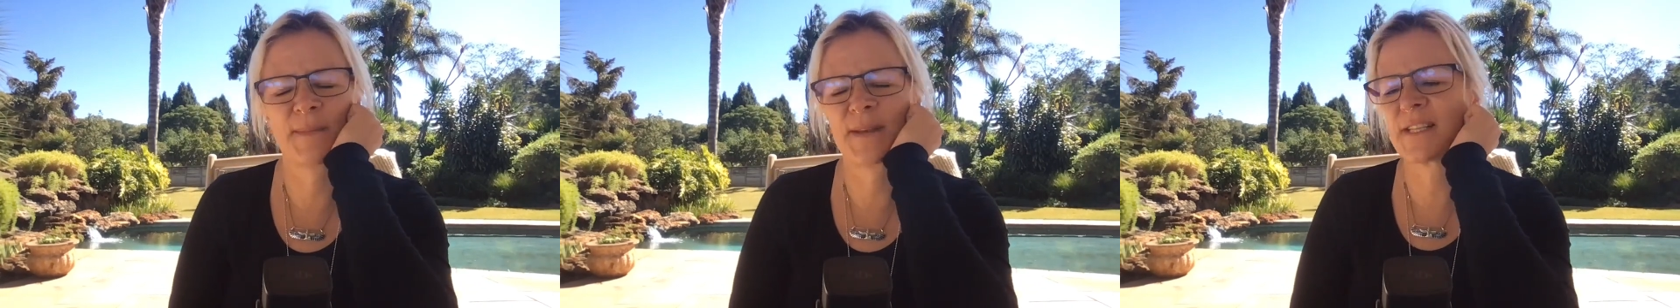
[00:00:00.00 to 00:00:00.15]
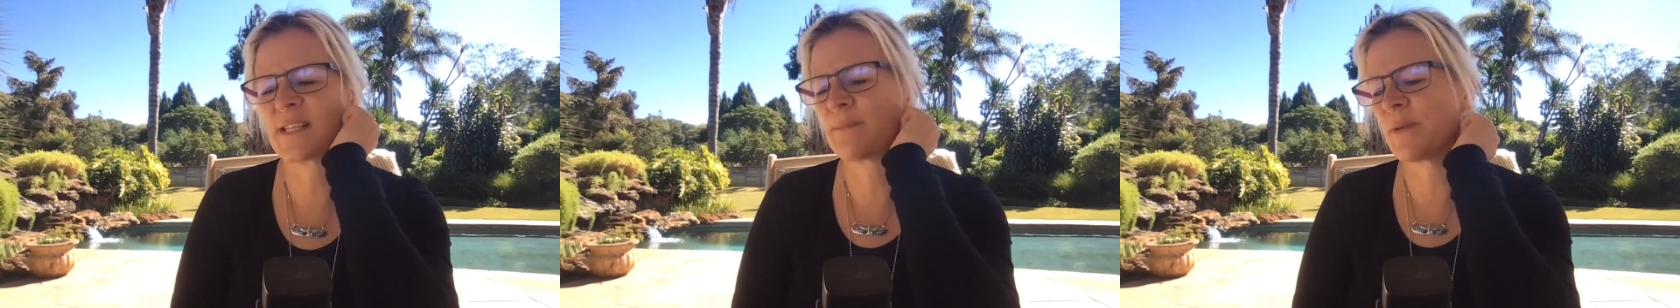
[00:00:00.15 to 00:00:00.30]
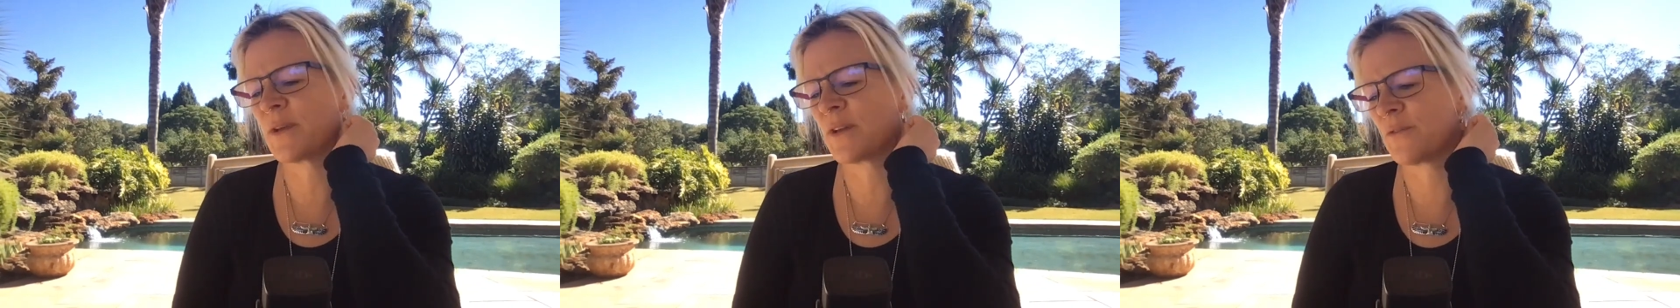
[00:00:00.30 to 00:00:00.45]
And
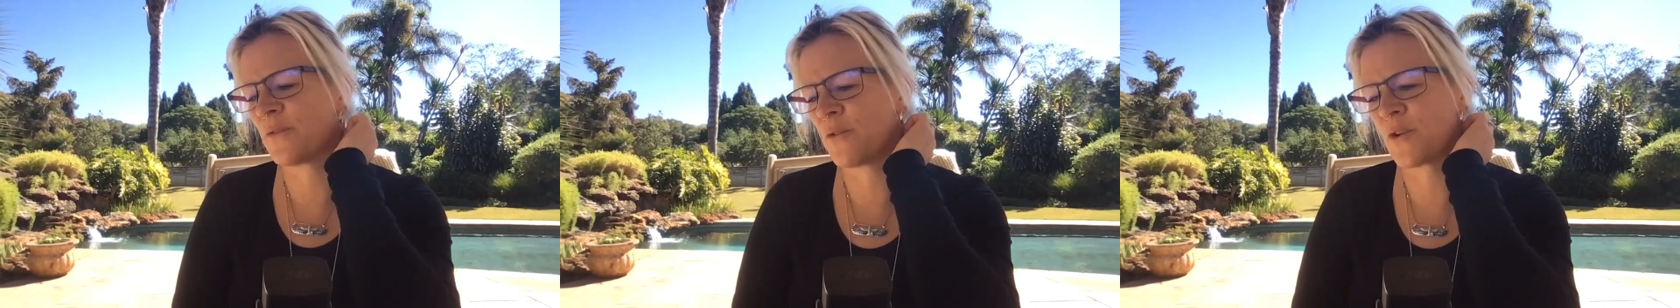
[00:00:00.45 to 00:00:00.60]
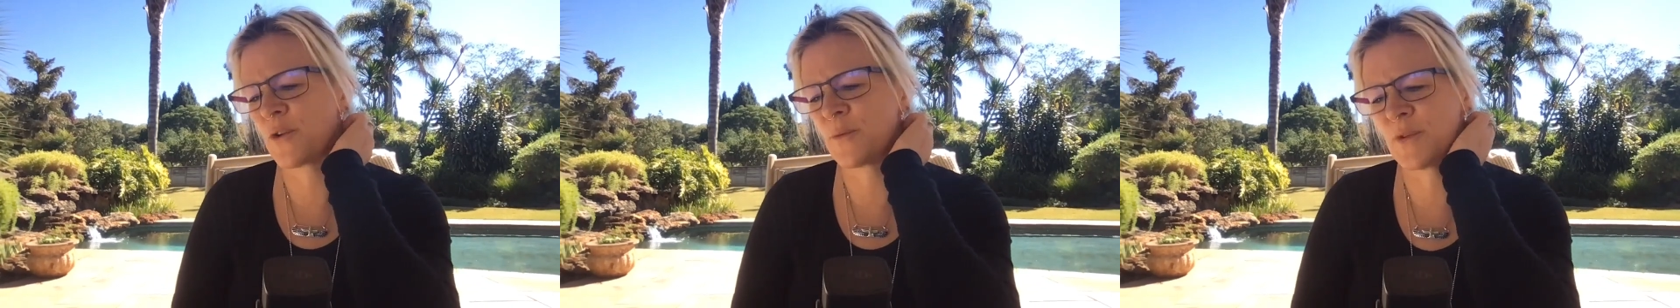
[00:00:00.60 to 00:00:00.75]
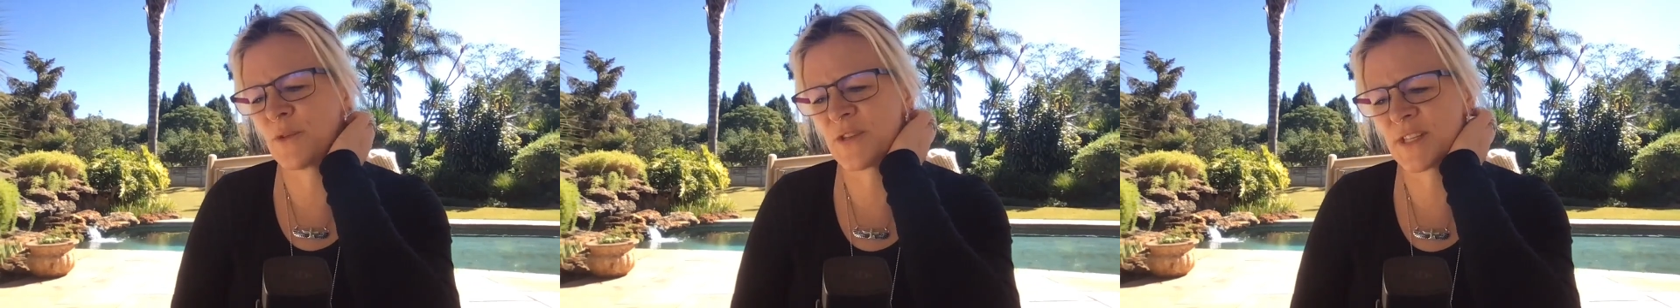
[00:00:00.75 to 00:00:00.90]
it's a beautiful
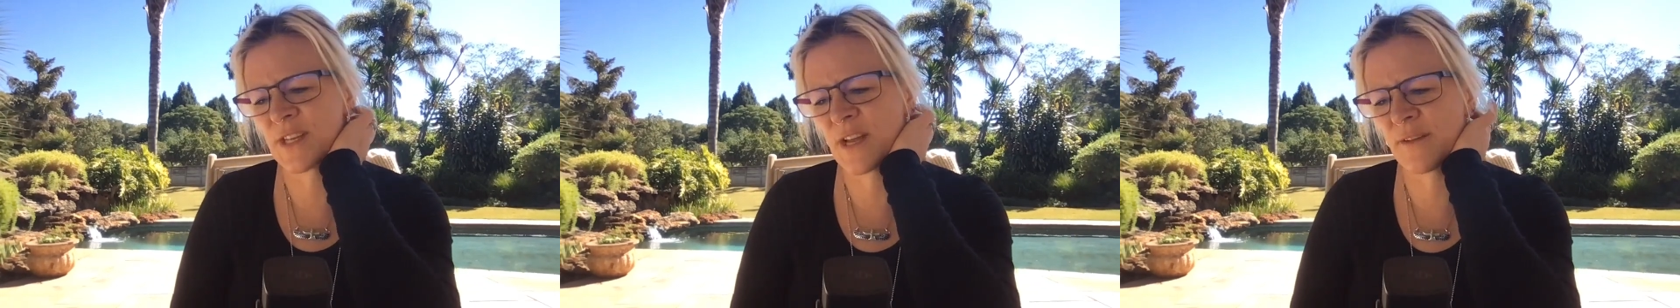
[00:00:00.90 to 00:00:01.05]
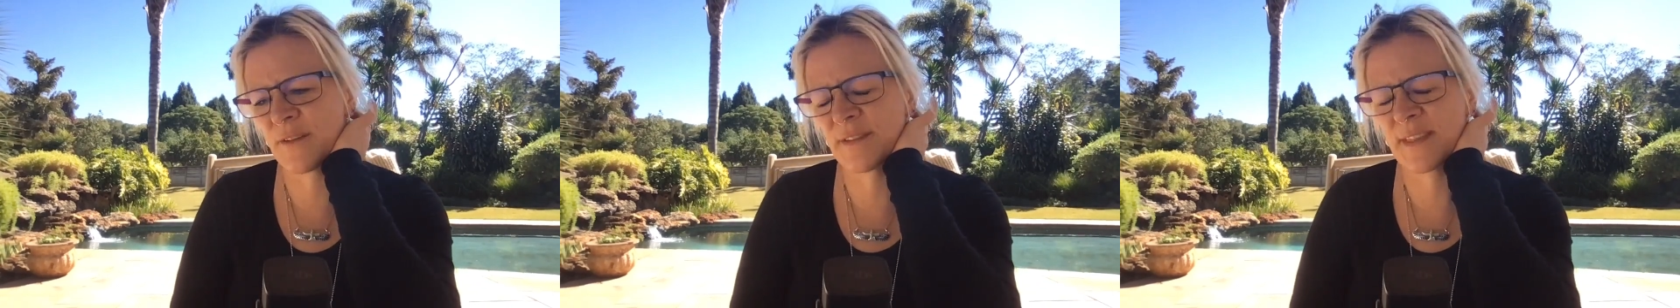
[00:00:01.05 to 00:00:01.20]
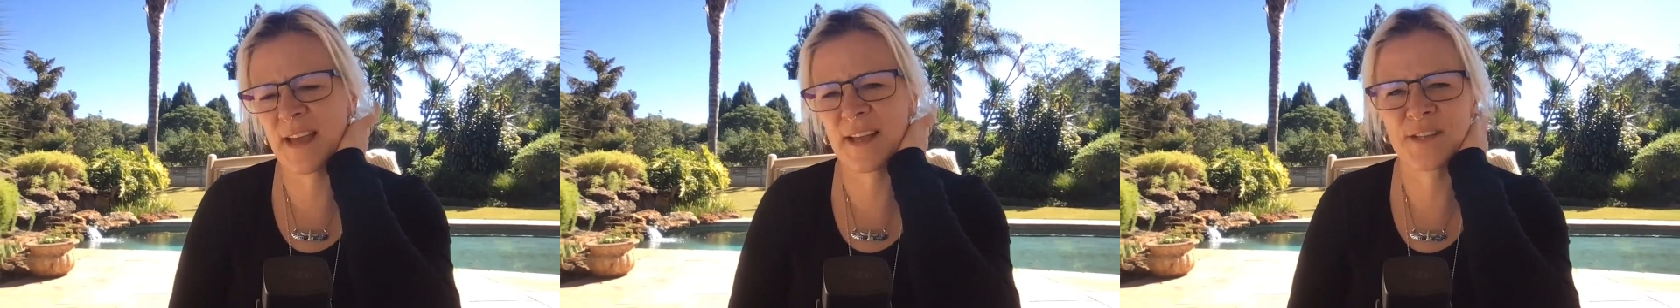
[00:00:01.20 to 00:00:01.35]
community
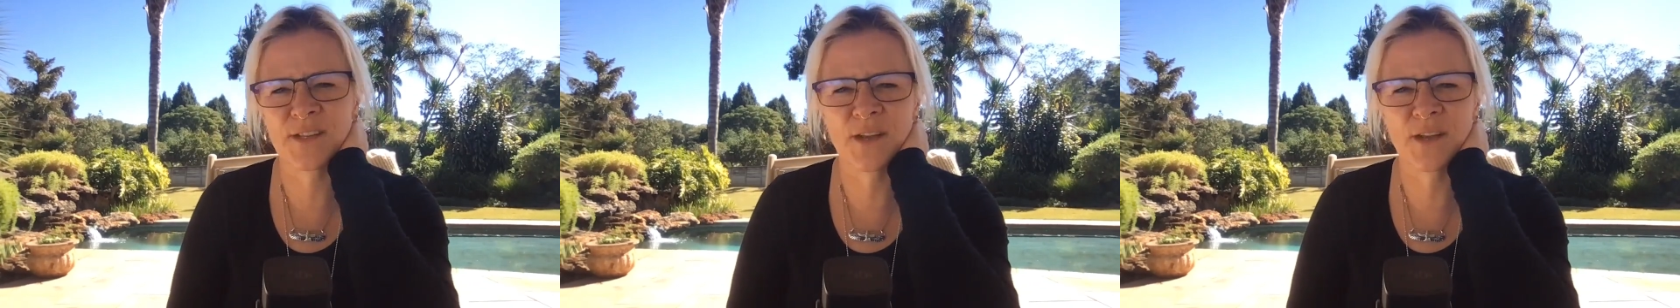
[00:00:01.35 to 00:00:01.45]
over there.